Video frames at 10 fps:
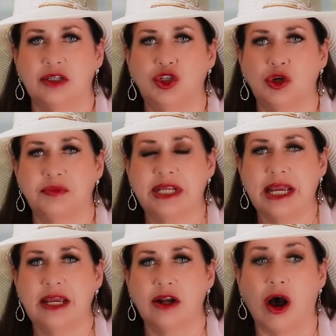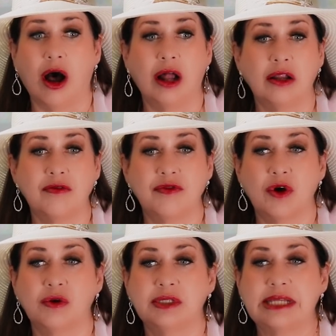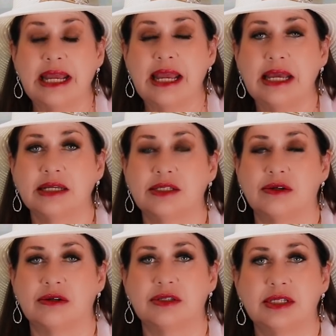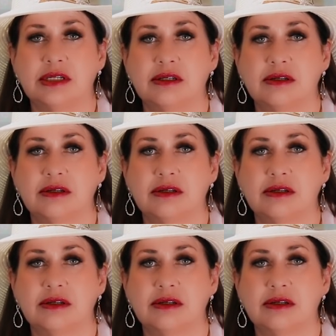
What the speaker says: to obtain all of those answers